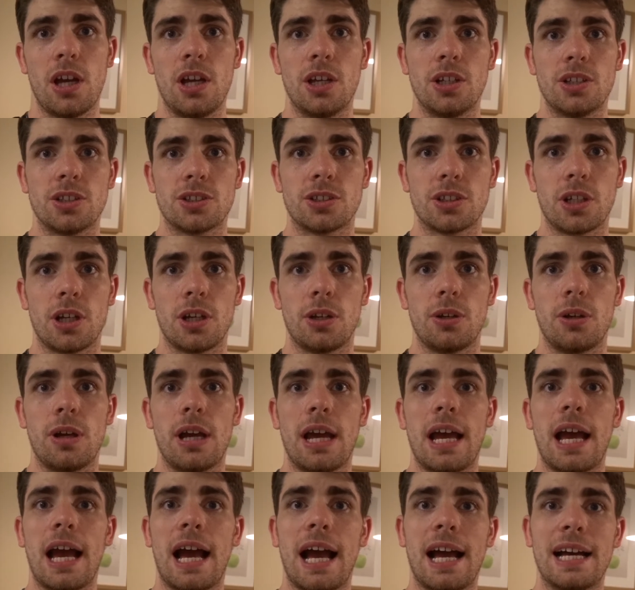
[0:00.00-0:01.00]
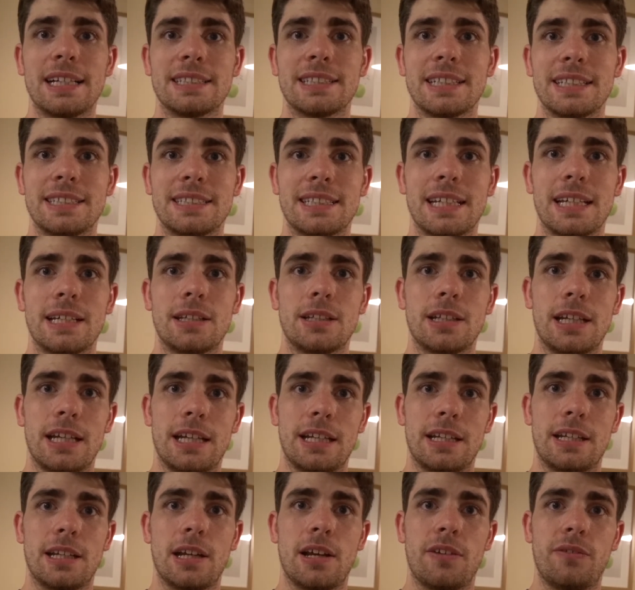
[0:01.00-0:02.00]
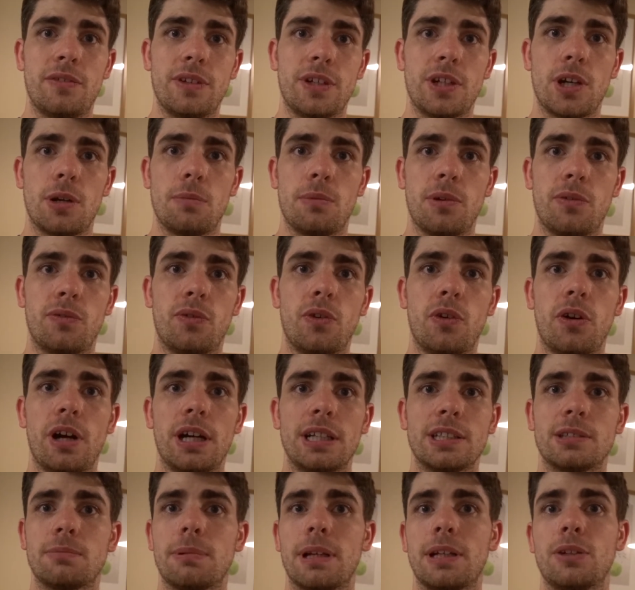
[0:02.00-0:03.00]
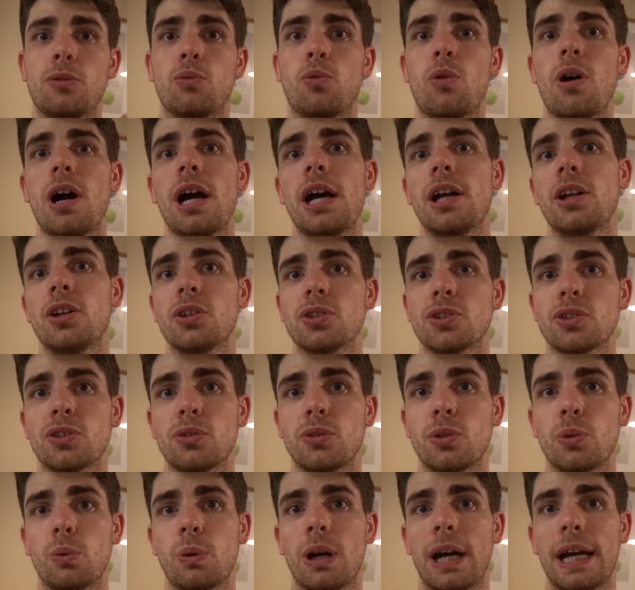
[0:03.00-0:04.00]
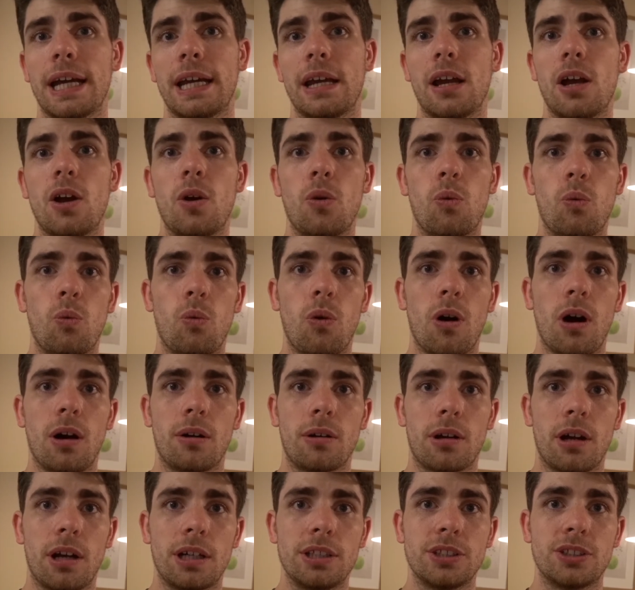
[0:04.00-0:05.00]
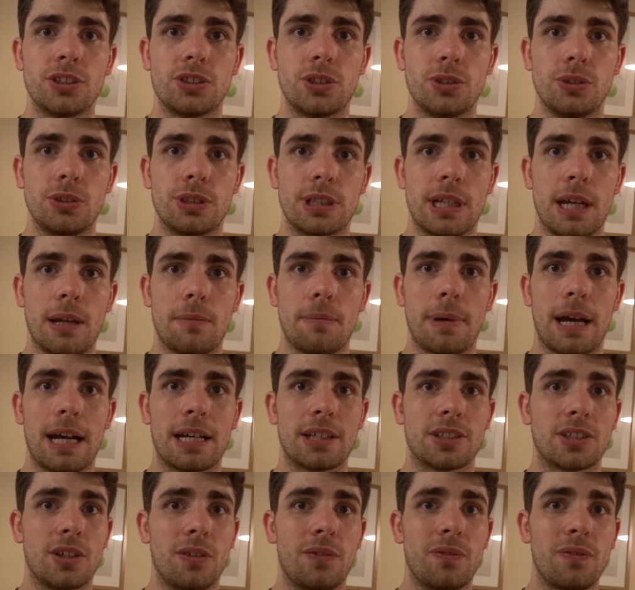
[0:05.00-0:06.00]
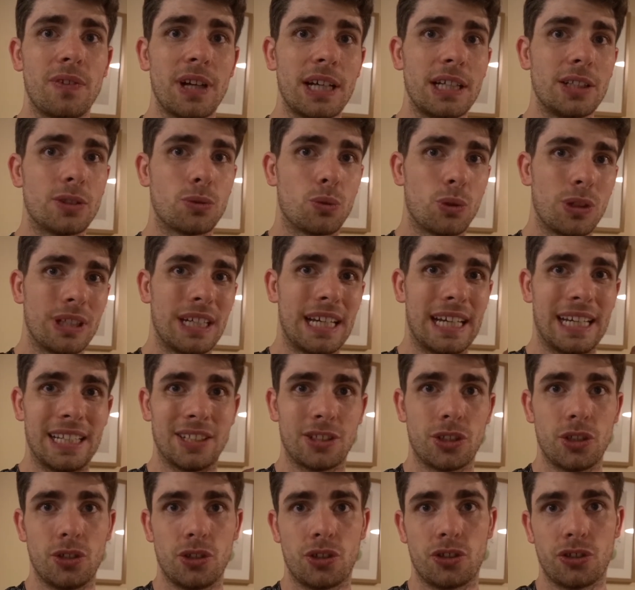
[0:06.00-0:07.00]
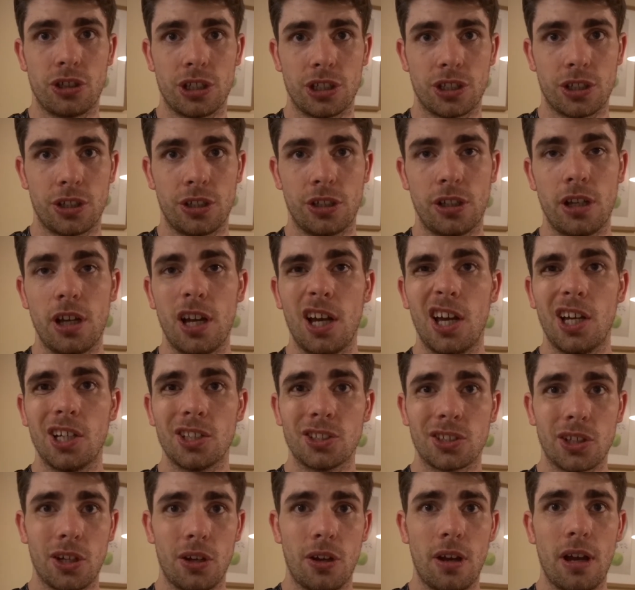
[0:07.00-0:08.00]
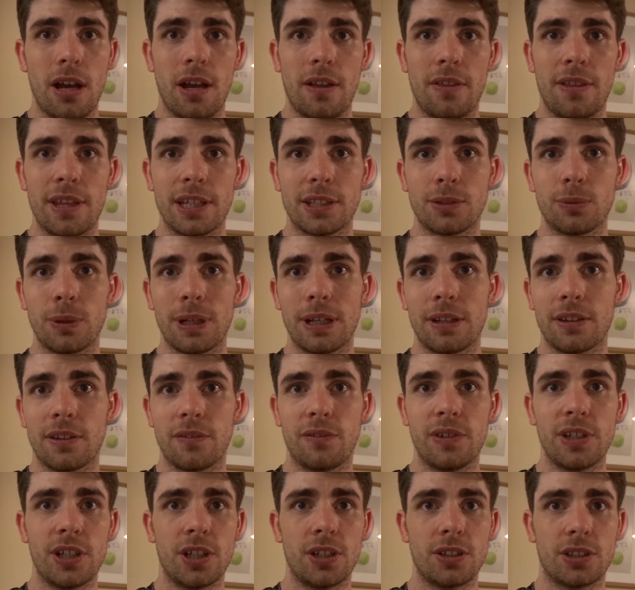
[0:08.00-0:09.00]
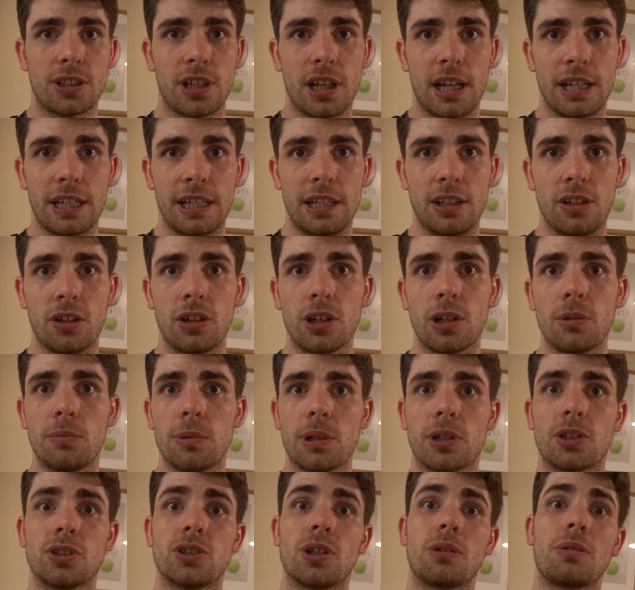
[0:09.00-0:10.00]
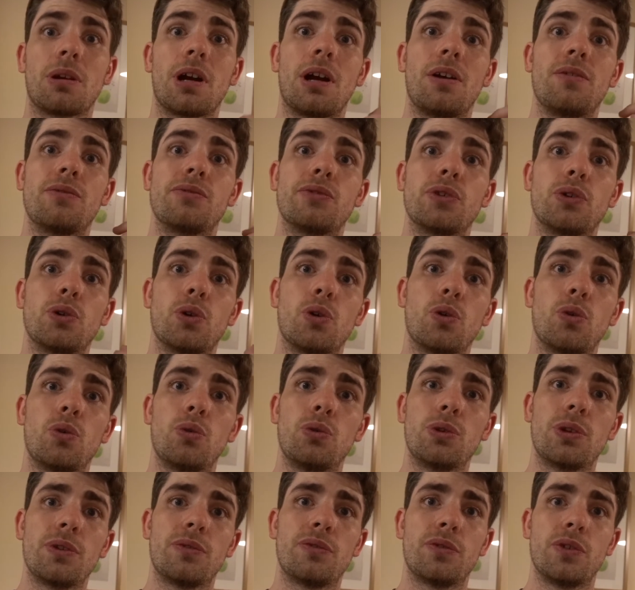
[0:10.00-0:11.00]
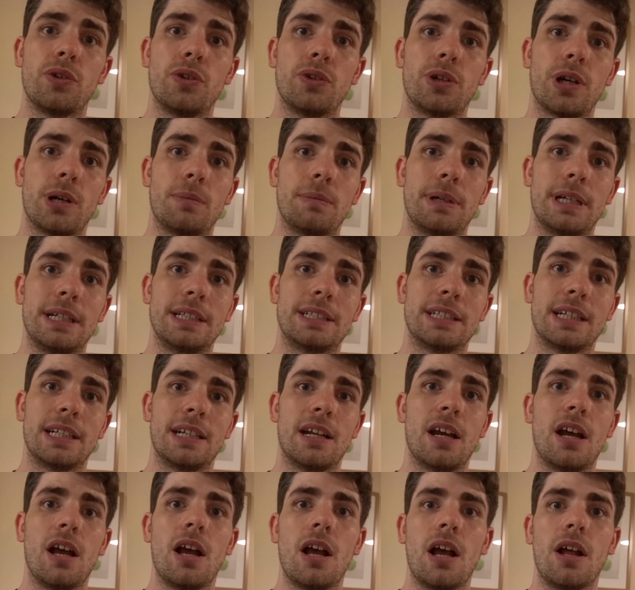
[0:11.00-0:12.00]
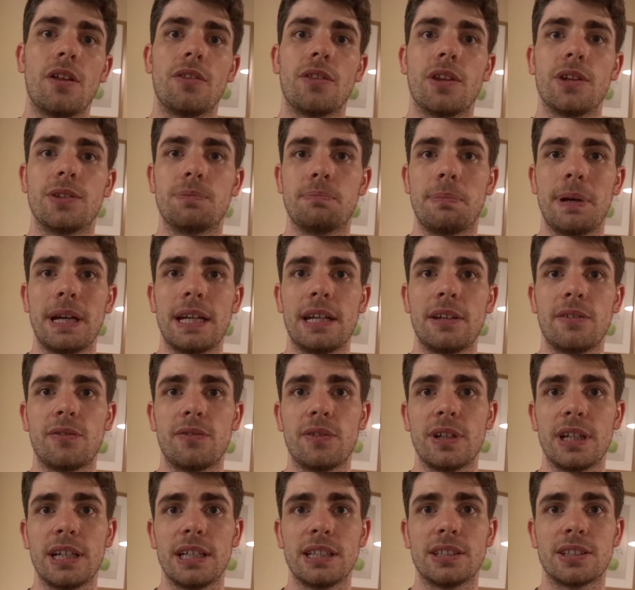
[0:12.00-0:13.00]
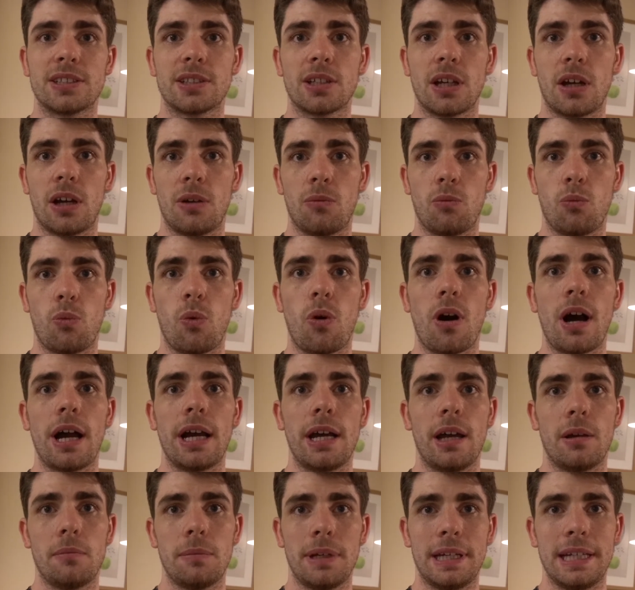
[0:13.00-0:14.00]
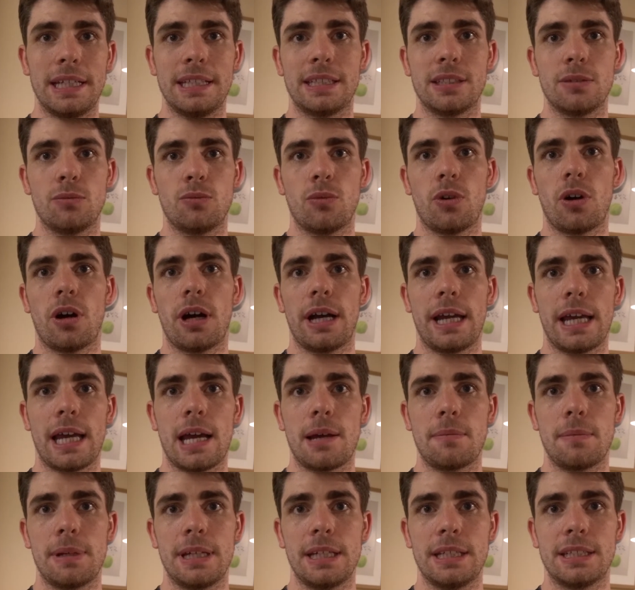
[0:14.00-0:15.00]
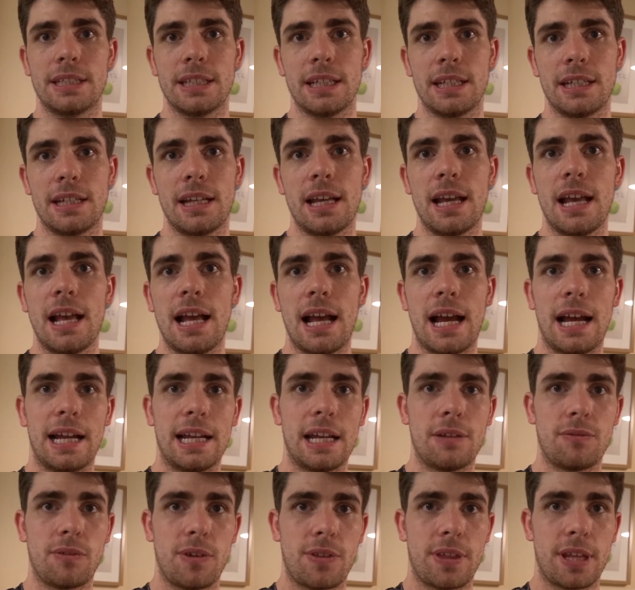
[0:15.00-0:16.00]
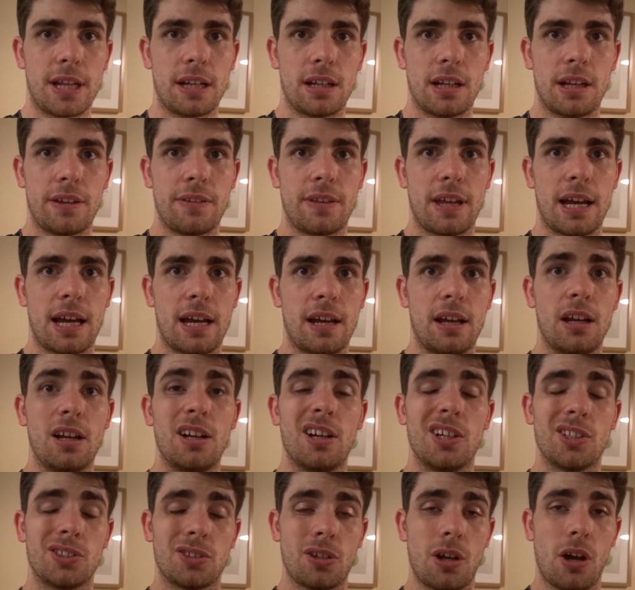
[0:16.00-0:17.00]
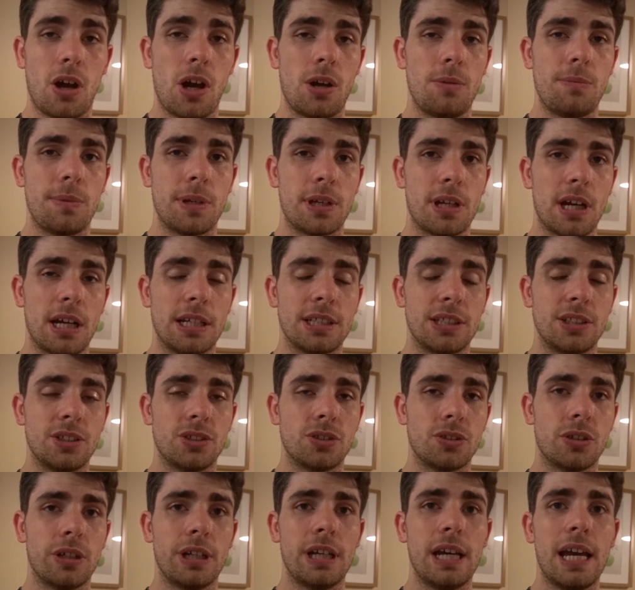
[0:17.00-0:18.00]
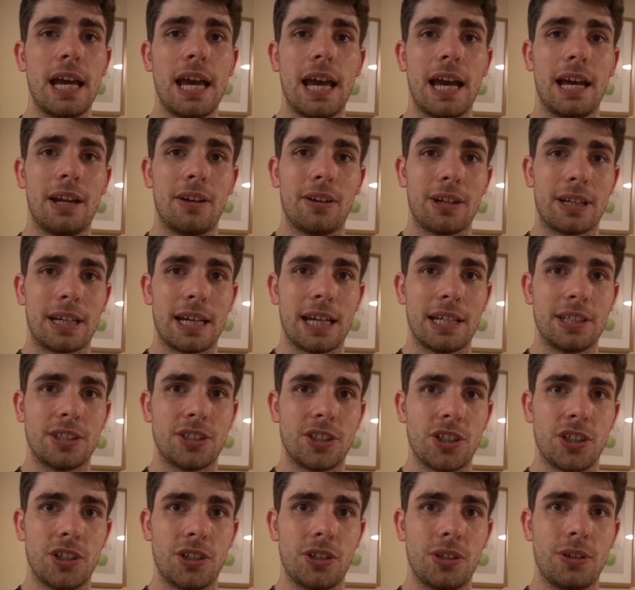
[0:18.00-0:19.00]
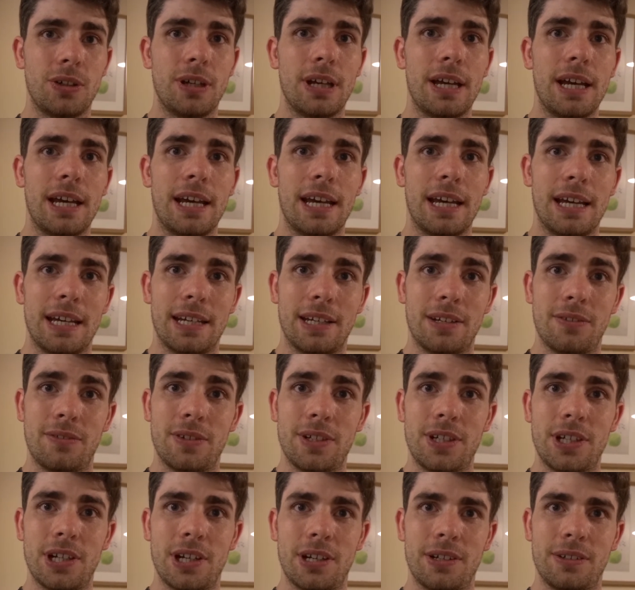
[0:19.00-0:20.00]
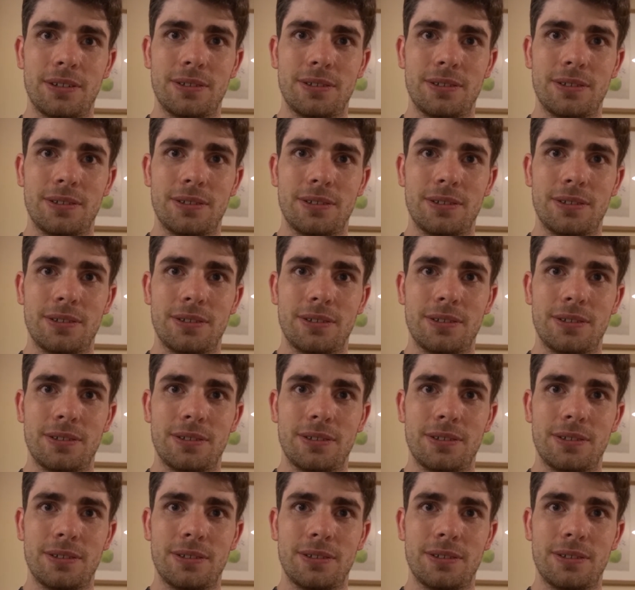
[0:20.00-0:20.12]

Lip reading: So as I said in the video before, I explained why I lost all the weight, what I'm going to do to get back. So phase 1 is nutrition. So this week the video is slightly longer because I'm going through all the food I'm eating, the benefits and why I'm eating what I am eating and everything like that. So I hope you guys enjoy, and I'll catch you in the video.